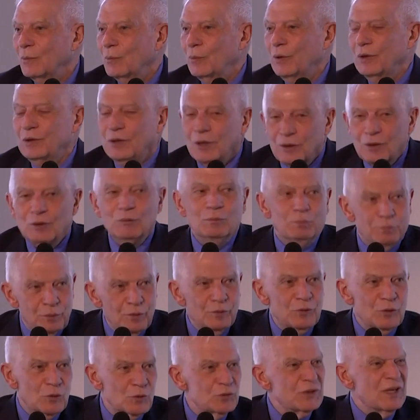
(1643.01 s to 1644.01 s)
we didn't
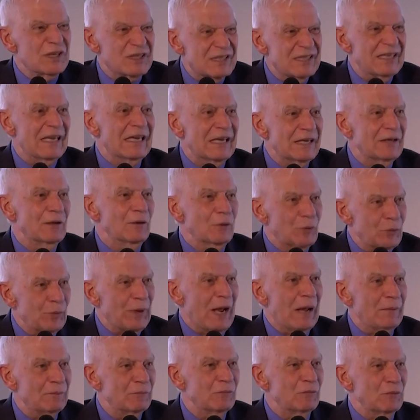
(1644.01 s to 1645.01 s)
produce a single
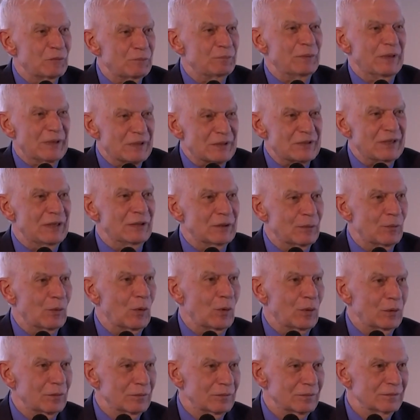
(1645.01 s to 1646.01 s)
gram of
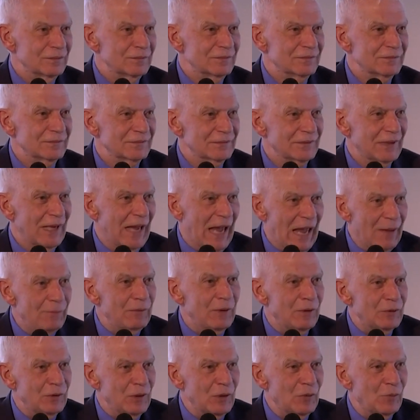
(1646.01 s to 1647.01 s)
paracetamol.
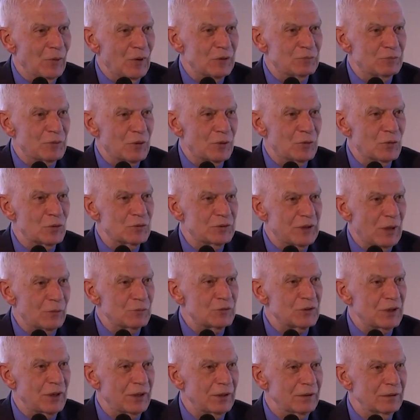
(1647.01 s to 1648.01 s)
Everything was produced
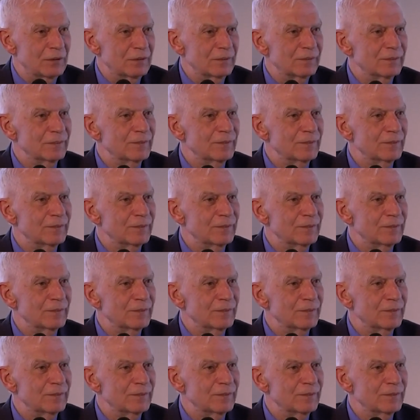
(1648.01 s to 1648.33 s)
outside.